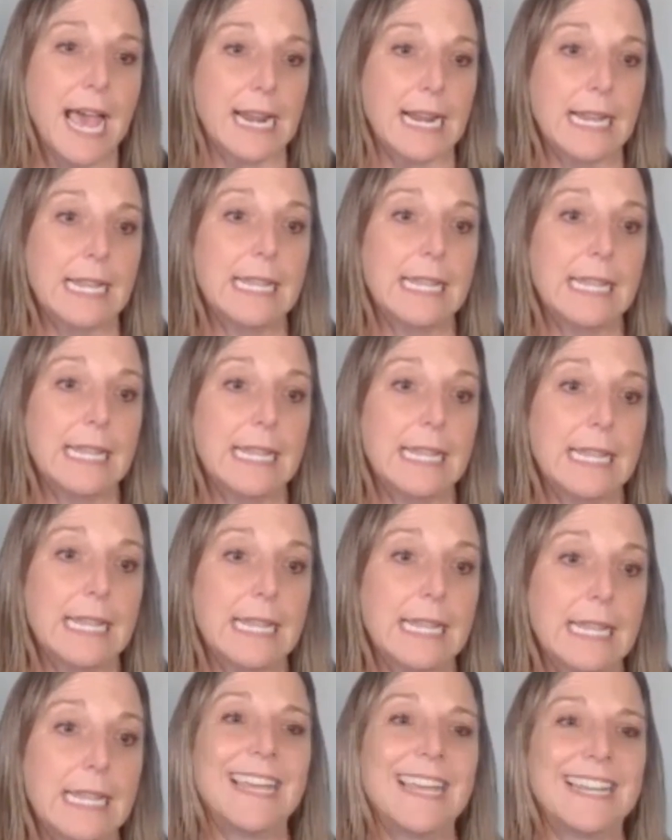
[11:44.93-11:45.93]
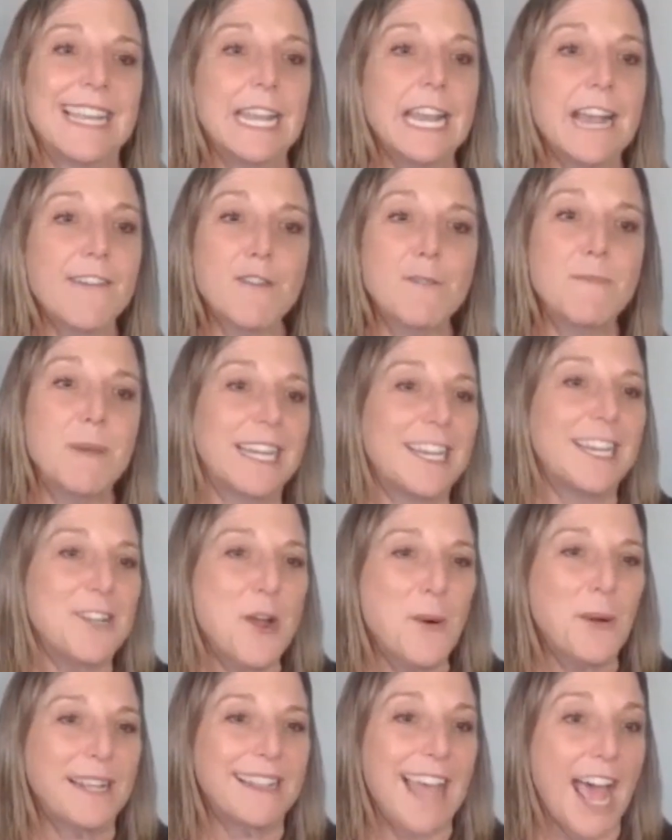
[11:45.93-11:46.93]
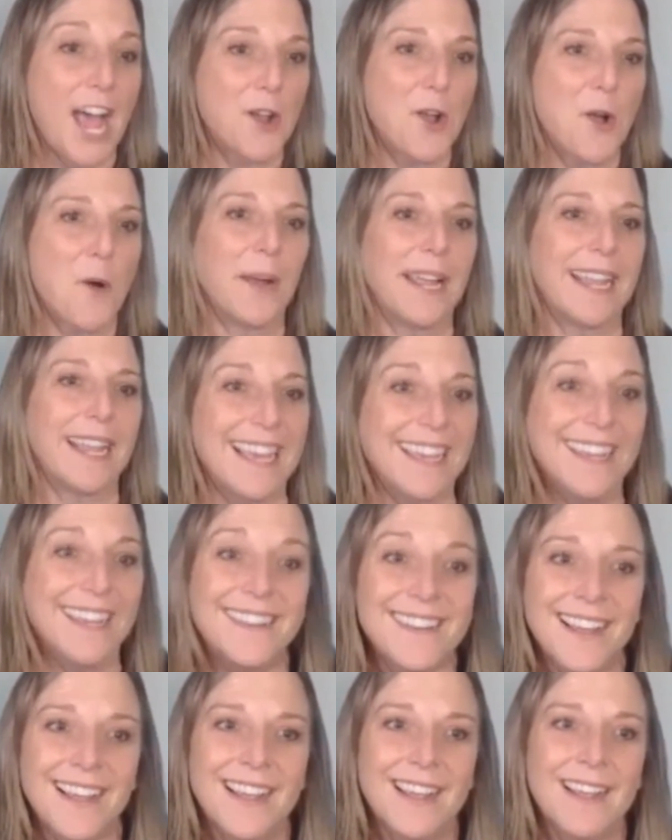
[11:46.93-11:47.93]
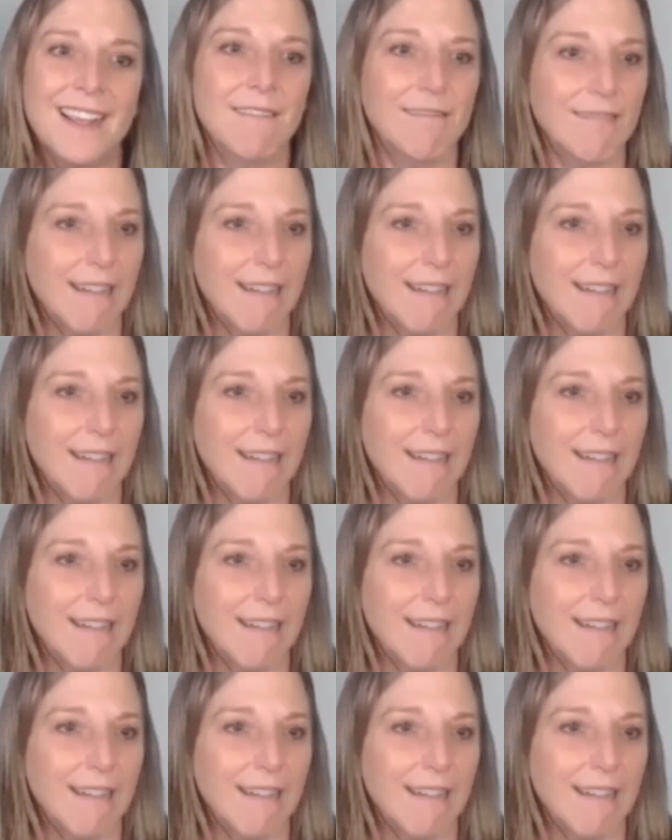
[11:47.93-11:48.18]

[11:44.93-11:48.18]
and i think if we can get everybody knowing that going in